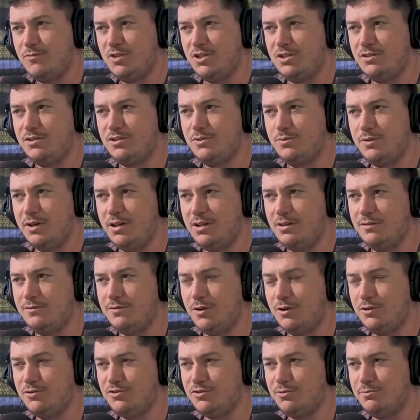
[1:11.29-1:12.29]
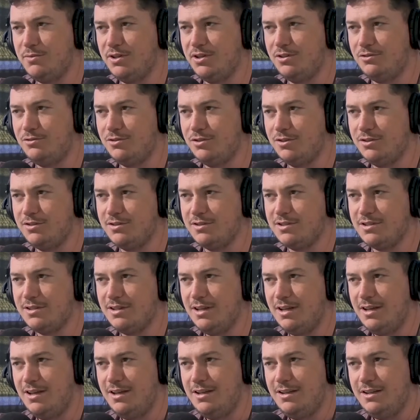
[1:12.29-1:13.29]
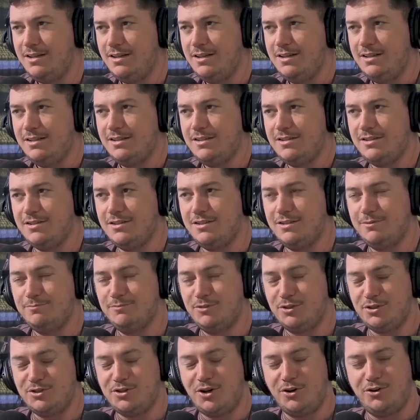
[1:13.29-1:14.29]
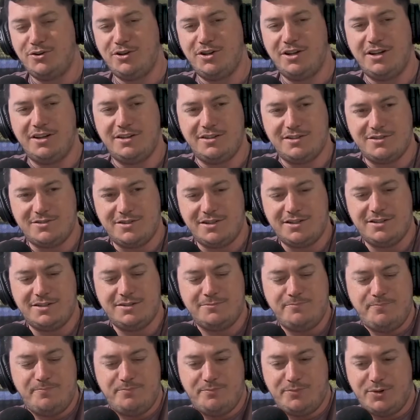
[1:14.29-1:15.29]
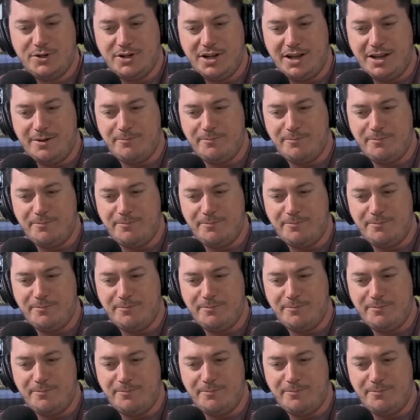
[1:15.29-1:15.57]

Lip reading: 1,200 meter runs, so you're turning in it as well. But